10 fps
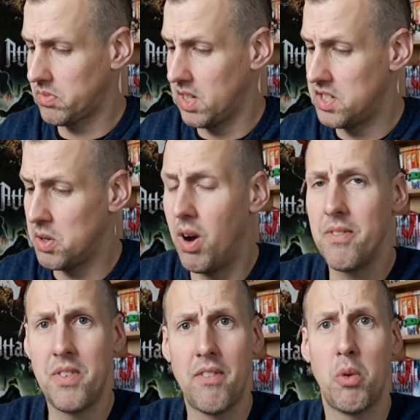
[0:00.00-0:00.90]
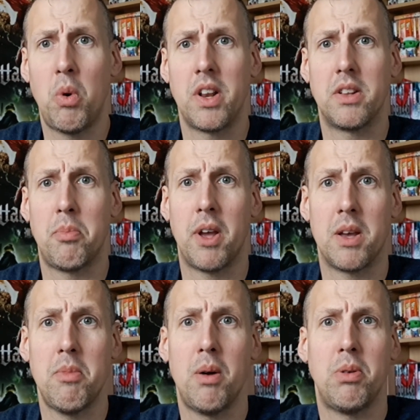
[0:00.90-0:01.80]
So I've never wanted to pick
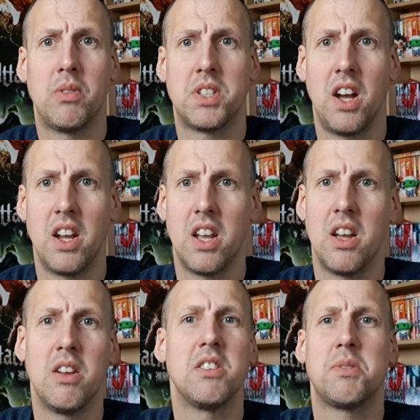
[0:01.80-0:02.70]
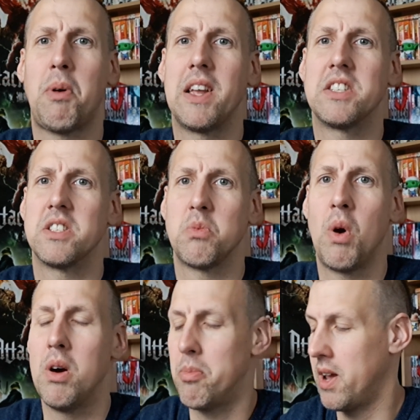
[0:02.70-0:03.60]
them up. Obviously, space as
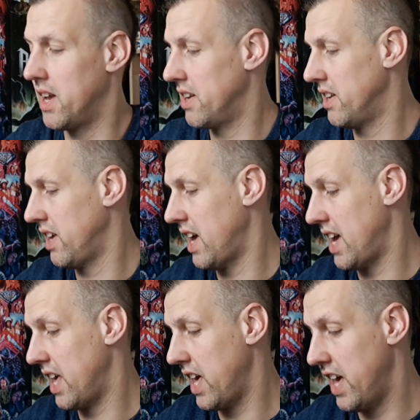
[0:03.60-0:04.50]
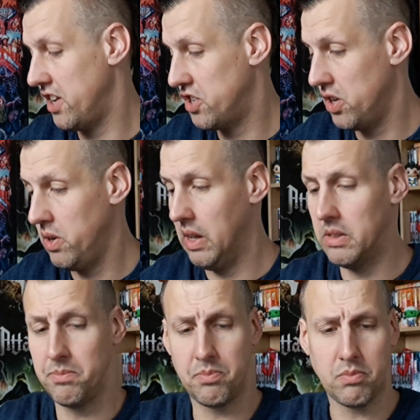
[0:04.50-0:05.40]
well being a issue.
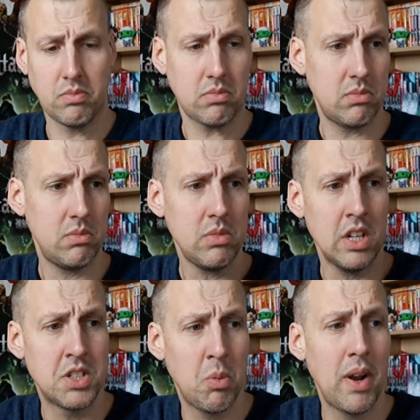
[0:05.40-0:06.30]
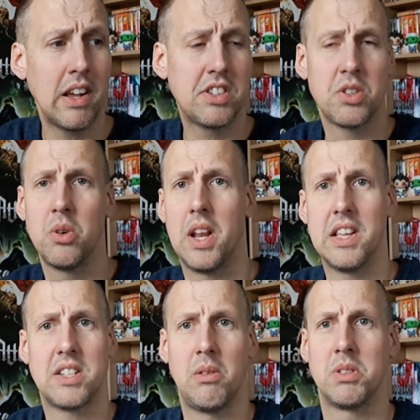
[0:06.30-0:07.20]
So when I saw
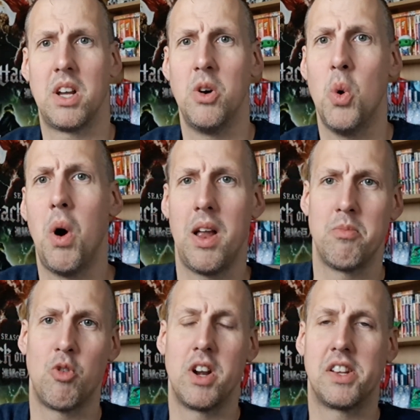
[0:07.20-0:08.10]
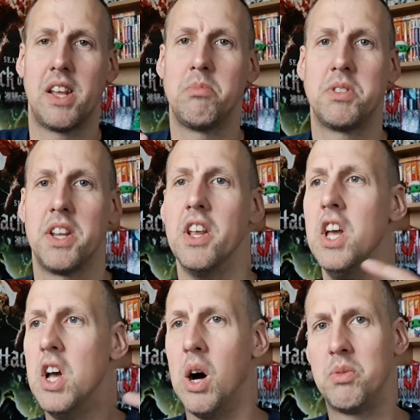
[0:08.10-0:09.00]
this, I was like, oh, I am really tempted.
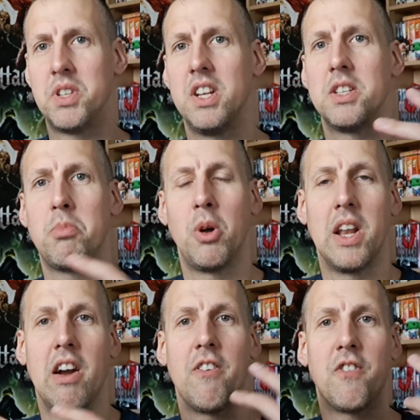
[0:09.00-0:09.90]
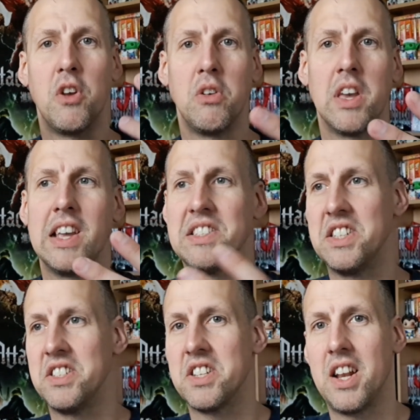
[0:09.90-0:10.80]
Obviously, at this point, they're a few years
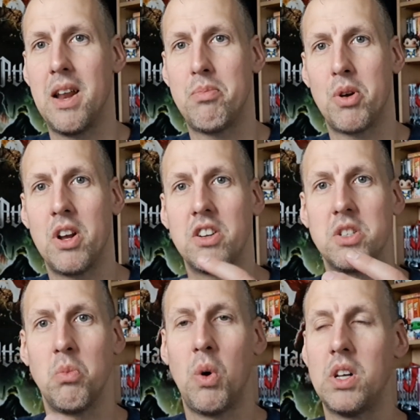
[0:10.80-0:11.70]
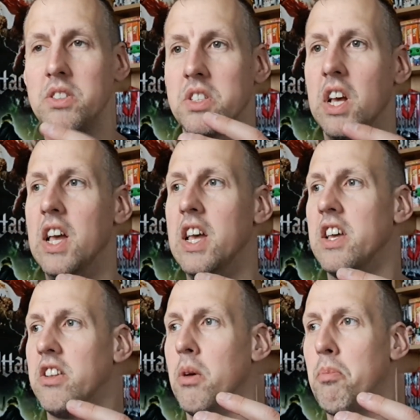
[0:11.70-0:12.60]
into their production ones.
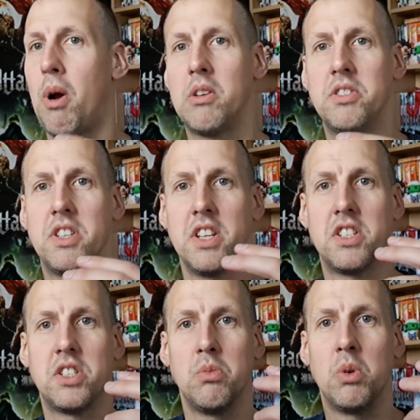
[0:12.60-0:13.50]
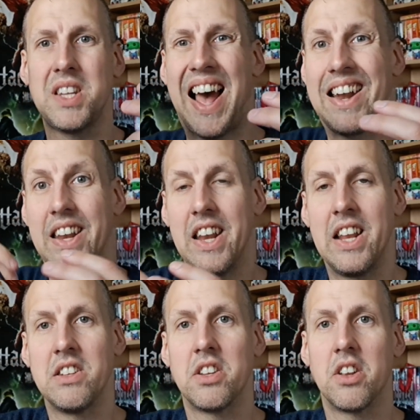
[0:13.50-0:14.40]
The postage was added
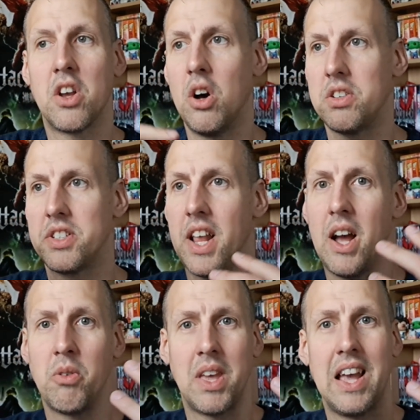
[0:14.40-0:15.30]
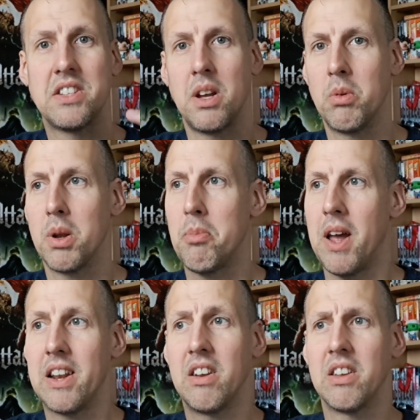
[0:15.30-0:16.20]
into the cost now. Yes, I would have
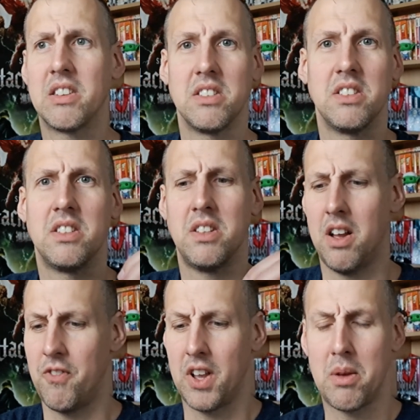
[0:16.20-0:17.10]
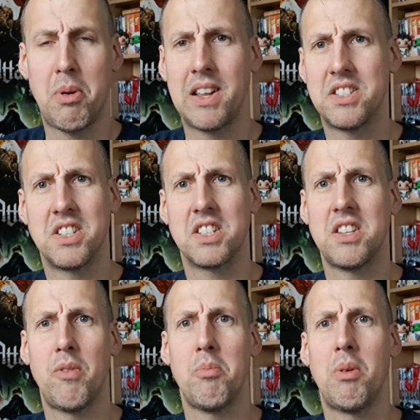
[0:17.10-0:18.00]
paid like, I think I paid
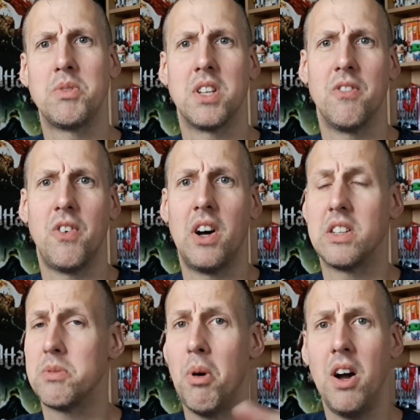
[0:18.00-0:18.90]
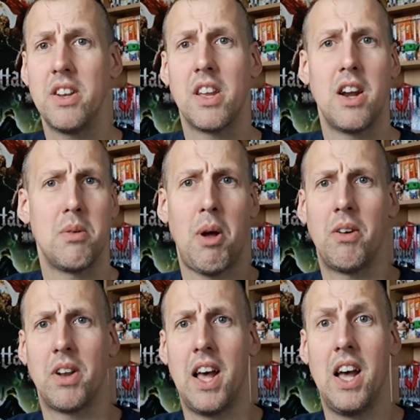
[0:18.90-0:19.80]
6-7 months in advance, but I didn't care
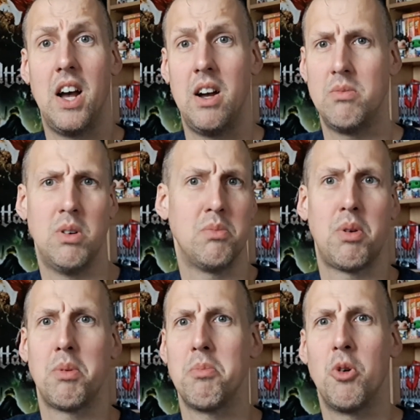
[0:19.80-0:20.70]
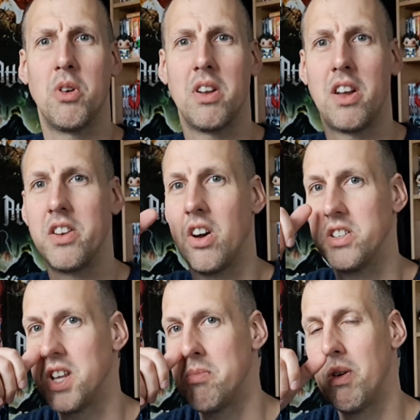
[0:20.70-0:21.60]
about that. Well, probably more than like
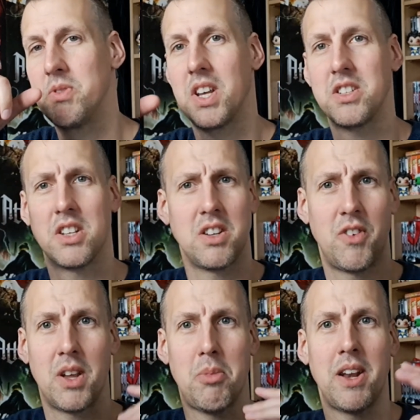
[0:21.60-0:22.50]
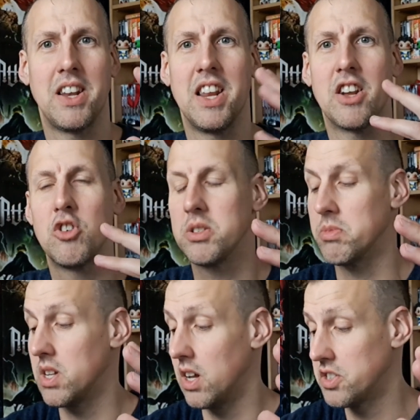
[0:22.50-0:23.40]
9-10 months actually, because I think I paid it near
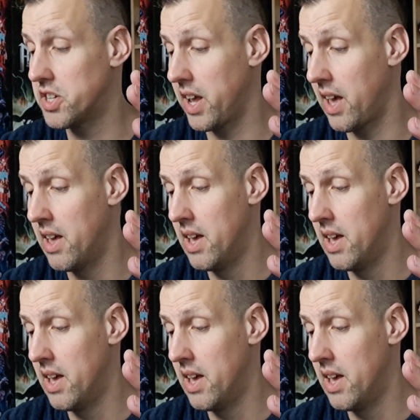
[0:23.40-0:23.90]
Christmas last year.